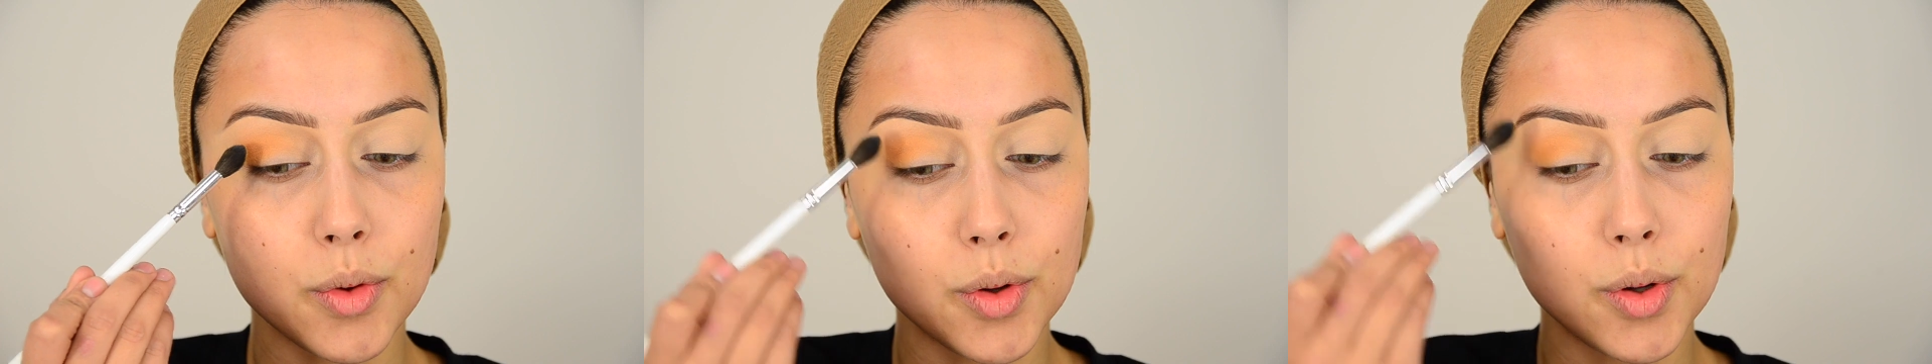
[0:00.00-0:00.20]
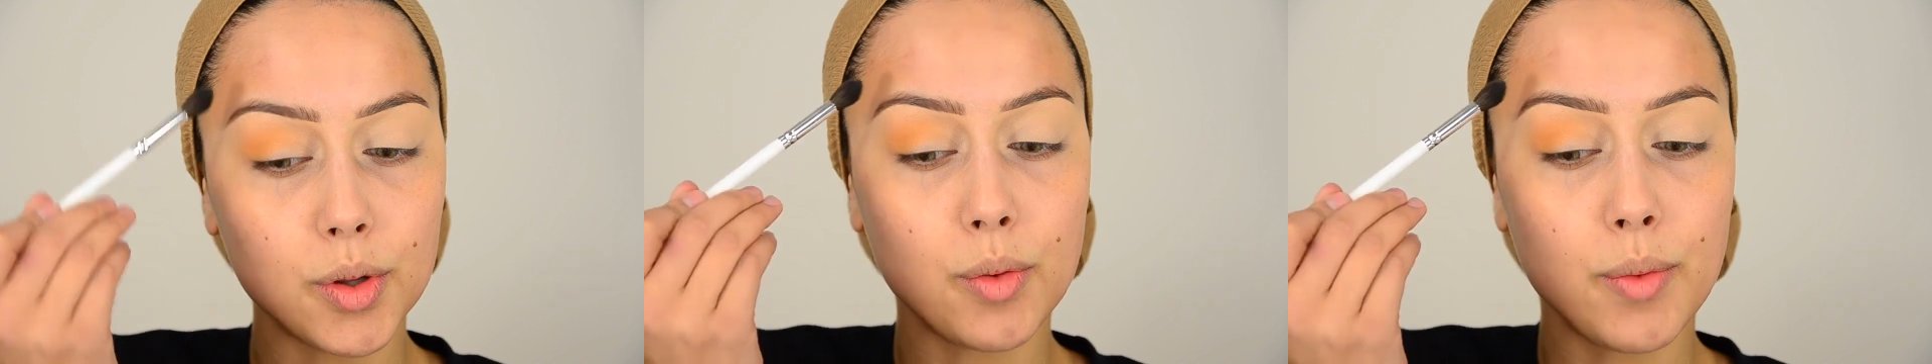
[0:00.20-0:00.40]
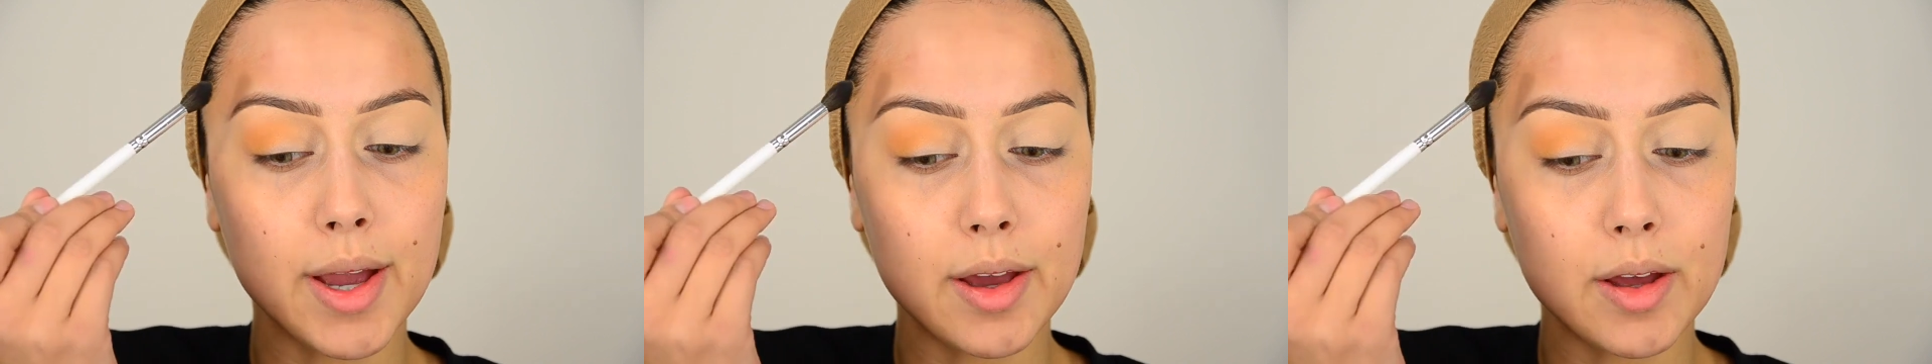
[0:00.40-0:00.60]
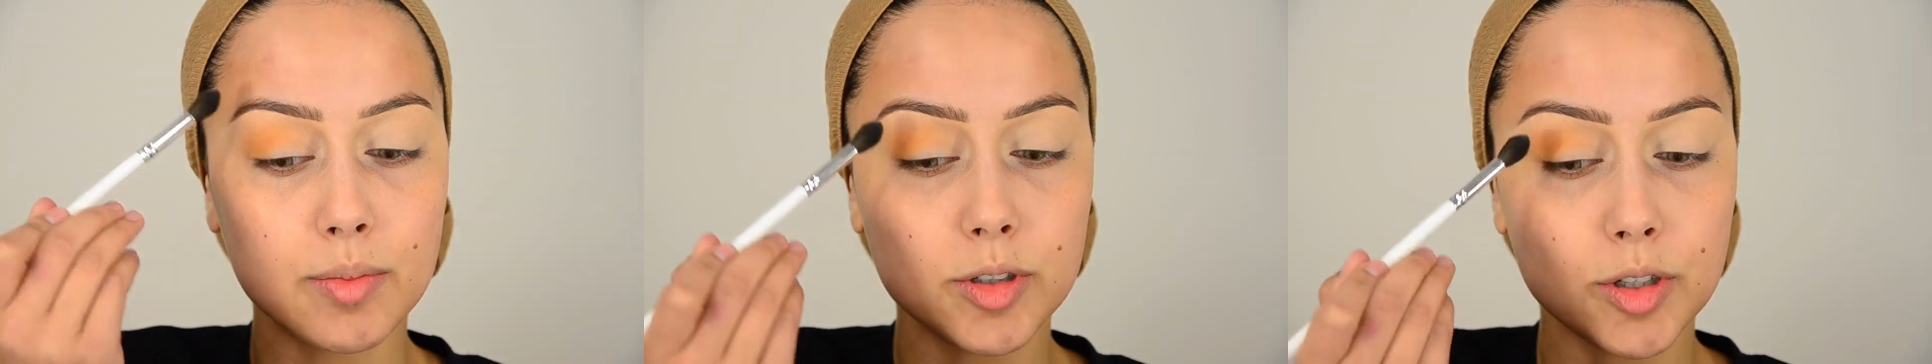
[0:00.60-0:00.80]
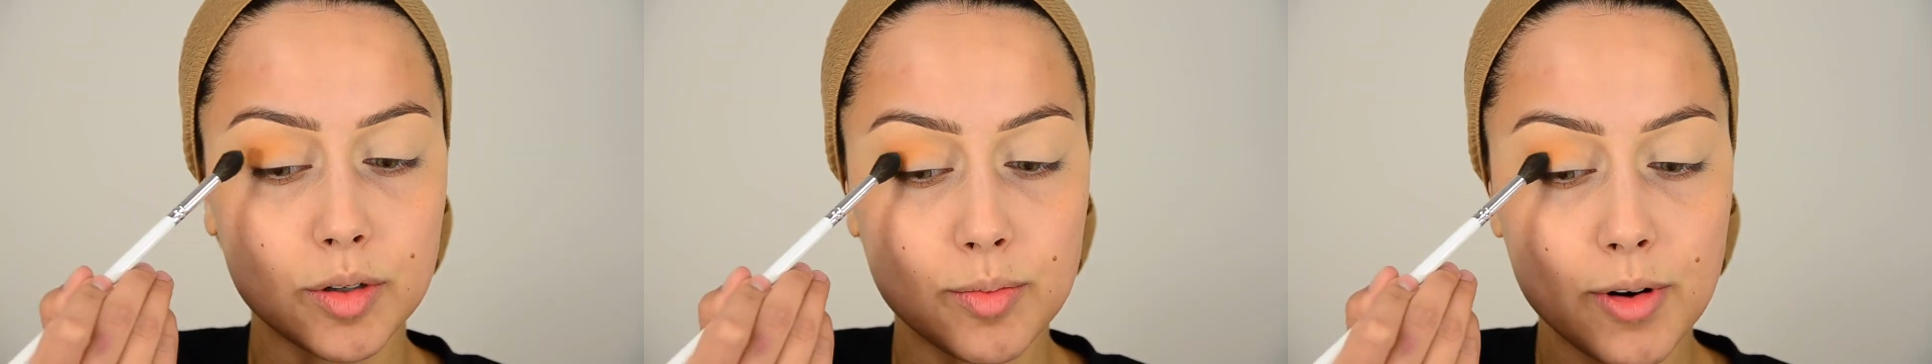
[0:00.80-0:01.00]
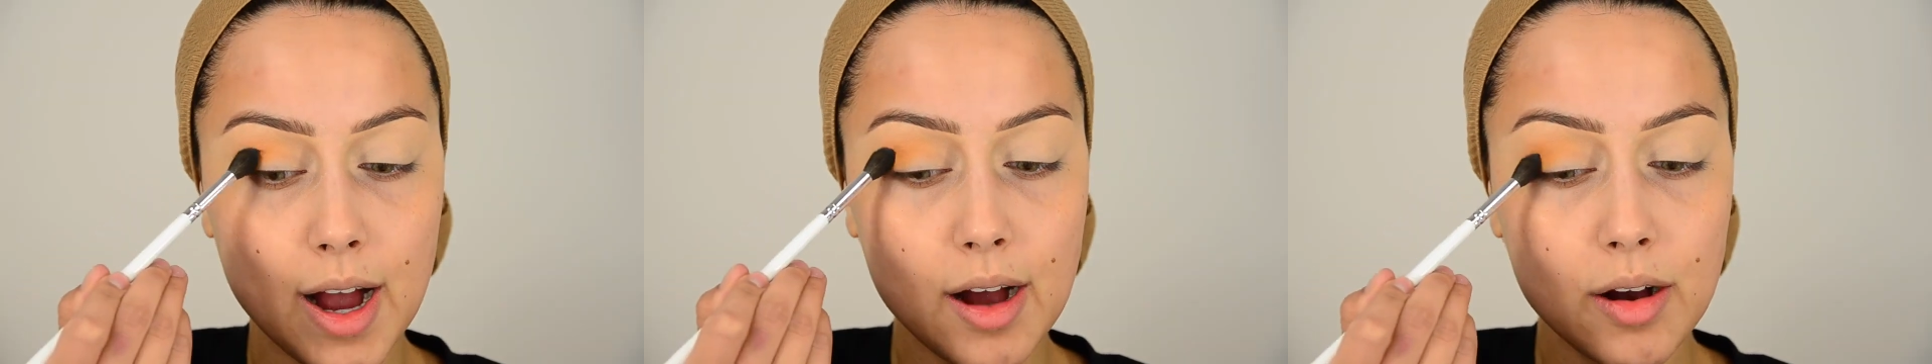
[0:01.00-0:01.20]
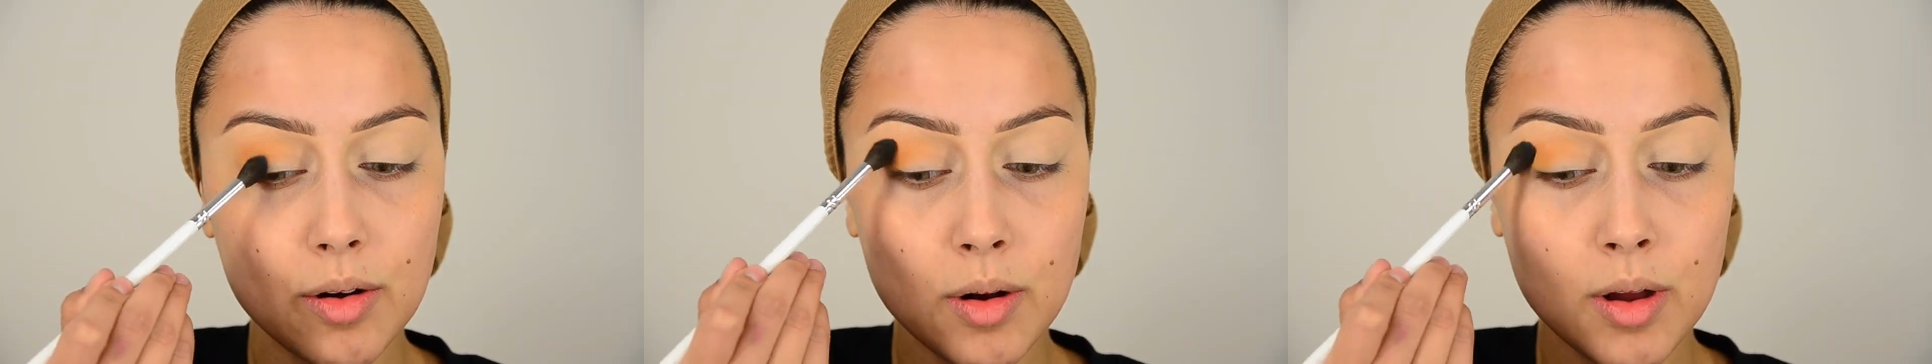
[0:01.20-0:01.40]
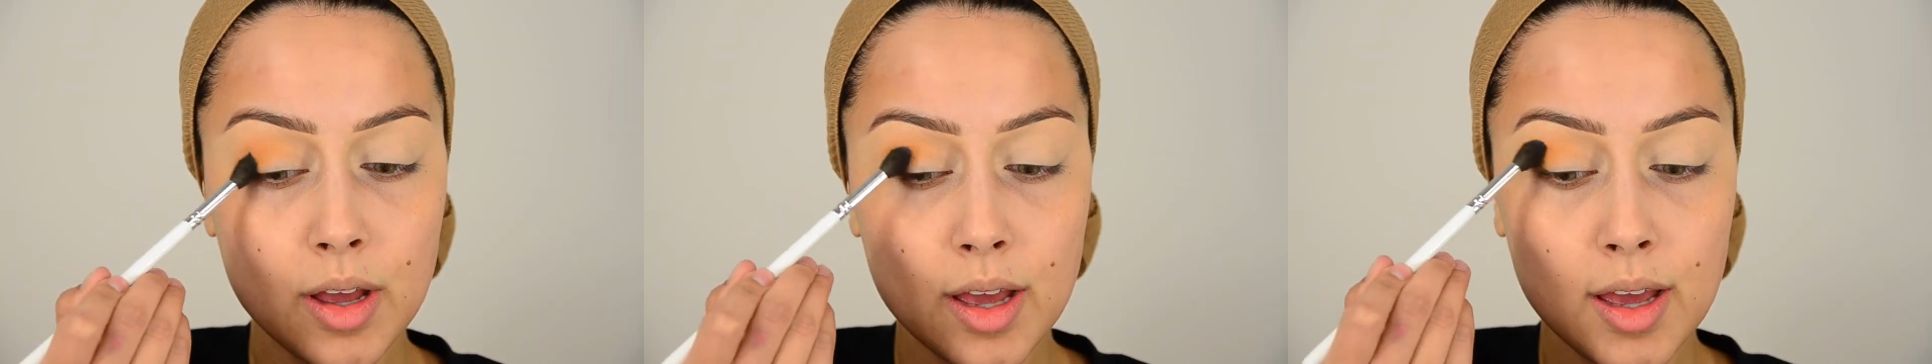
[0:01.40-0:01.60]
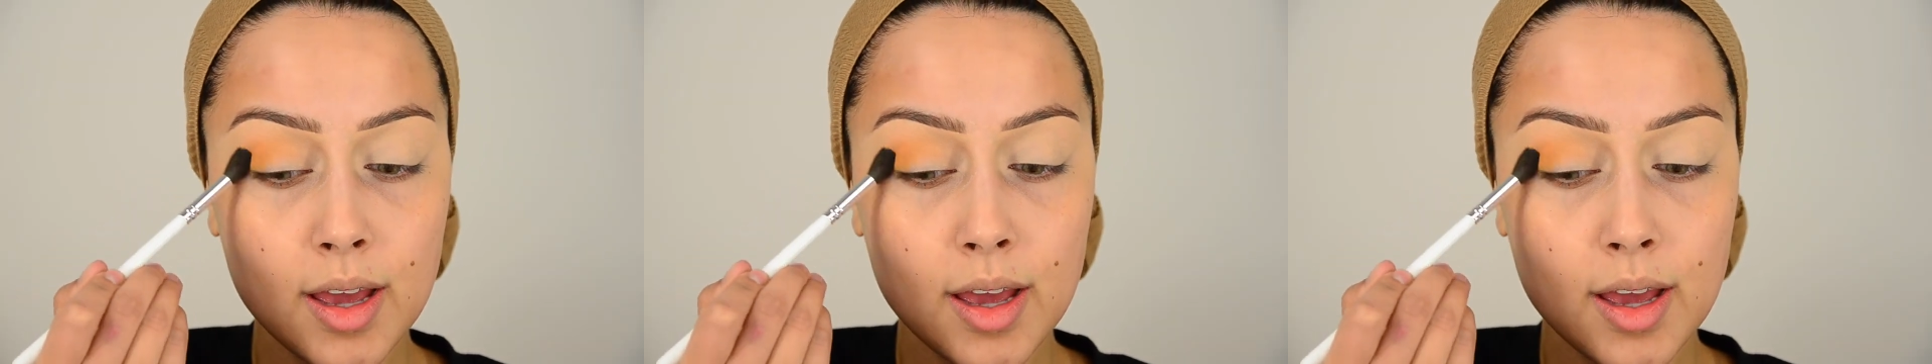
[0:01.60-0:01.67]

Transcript: all the way up to the brow,